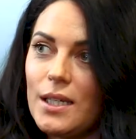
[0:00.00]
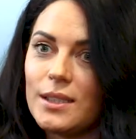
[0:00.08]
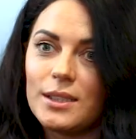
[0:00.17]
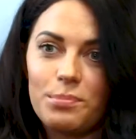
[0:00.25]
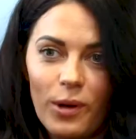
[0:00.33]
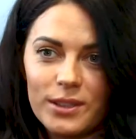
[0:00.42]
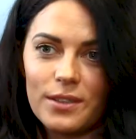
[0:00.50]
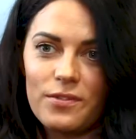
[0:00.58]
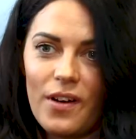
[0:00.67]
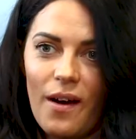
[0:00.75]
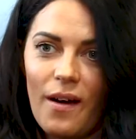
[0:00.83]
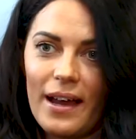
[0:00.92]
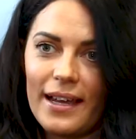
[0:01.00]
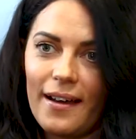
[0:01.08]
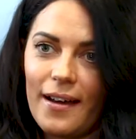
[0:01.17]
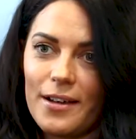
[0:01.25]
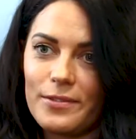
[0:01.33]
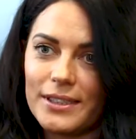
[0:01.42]
Spotify,
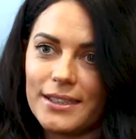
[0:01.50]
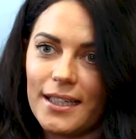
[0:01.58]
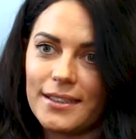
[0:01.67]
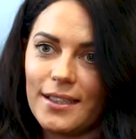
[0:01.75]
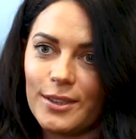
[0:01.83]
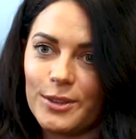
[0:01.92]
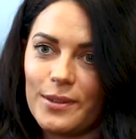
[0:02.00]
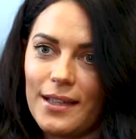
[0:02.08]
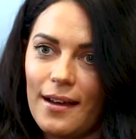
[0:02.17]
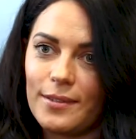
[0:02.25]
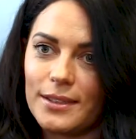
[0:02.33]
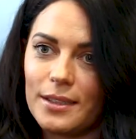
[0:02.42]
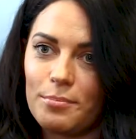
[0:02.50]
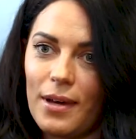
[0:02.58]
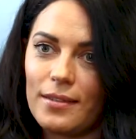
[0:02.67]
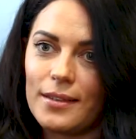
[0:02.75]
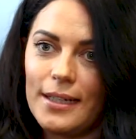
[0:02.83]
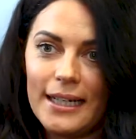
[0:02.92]
over 600,000
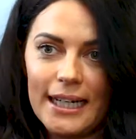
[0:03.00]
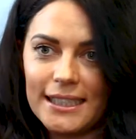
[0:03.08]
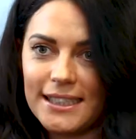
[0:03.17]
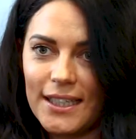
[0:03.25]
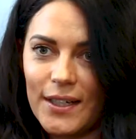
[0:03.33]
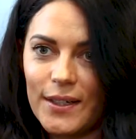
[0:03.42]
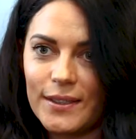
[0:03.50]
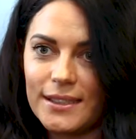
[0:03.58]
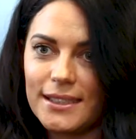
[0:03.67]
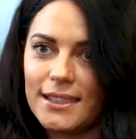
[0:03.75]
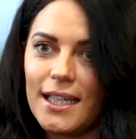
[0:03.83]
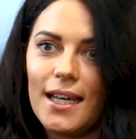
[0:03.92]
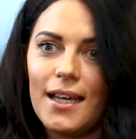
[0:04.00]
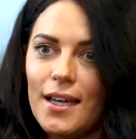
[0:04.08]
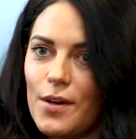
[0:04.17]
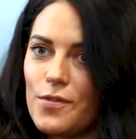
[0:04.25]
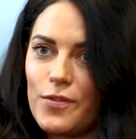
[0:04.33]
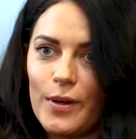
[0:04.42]
monthly listeners,
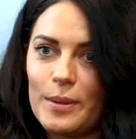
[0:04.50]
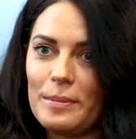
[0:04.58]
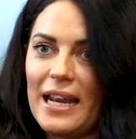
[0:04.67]
Fulham